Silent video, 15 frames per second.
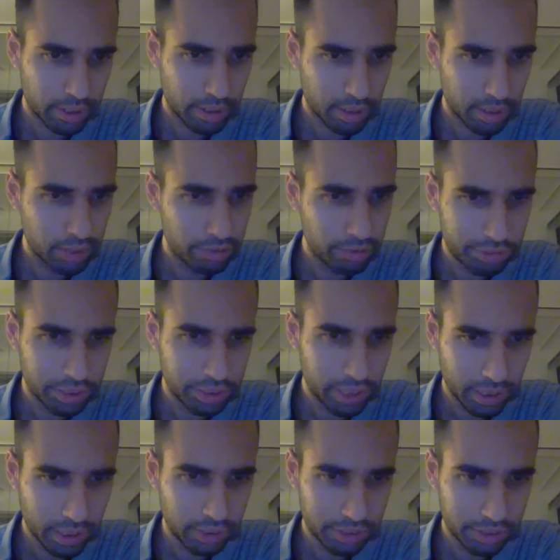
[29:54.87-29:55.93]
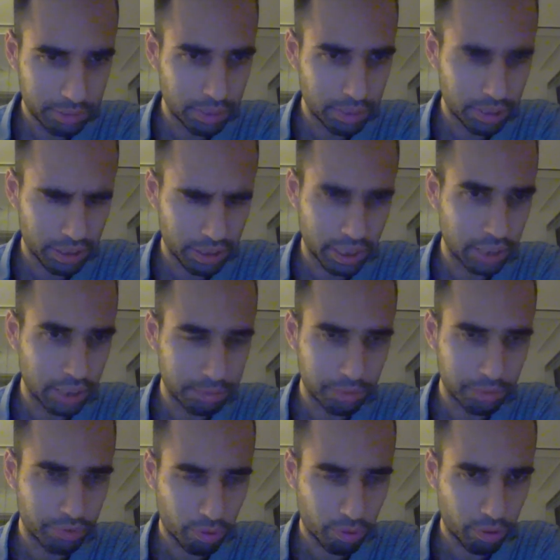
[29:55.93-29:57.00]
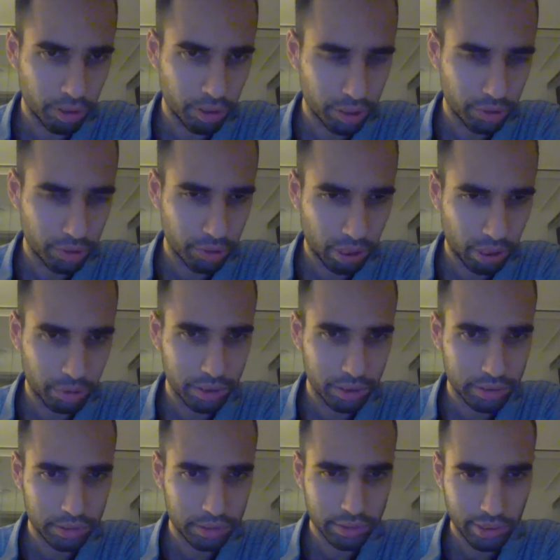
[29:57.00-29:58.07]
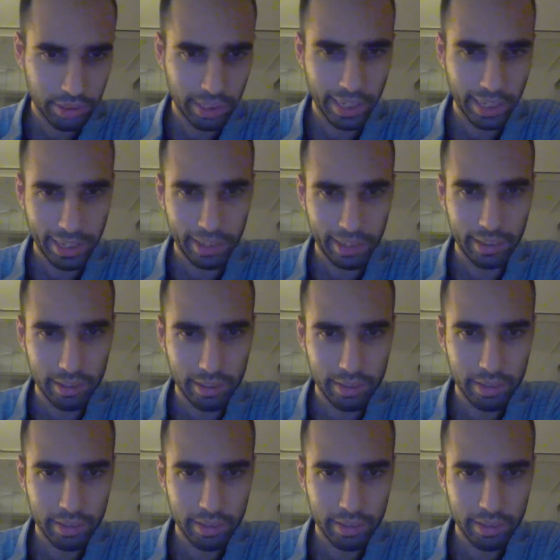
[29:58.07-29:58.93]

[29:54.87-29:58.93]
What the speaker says: You've seen this a million times before. You know how it's gonna end.